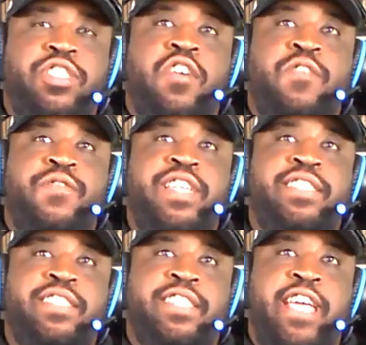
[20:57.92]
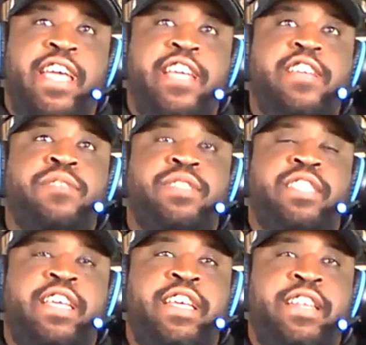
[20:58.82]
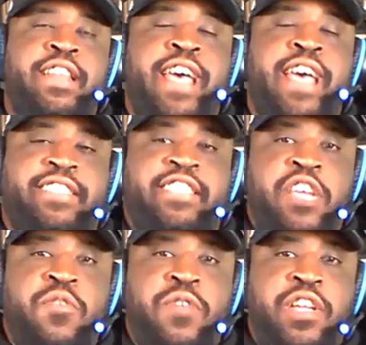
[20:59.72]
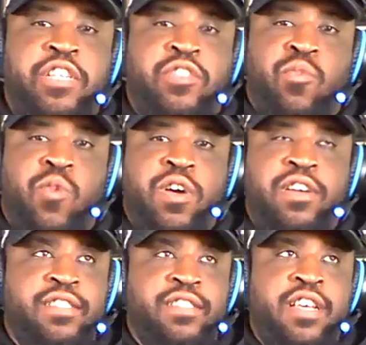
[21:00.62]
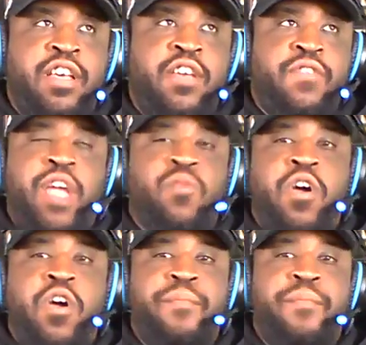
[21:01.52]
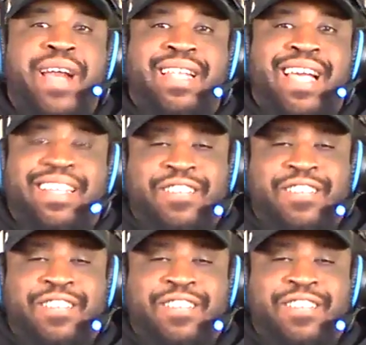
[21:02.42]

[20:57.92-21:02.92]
of these games in that series was they won by like a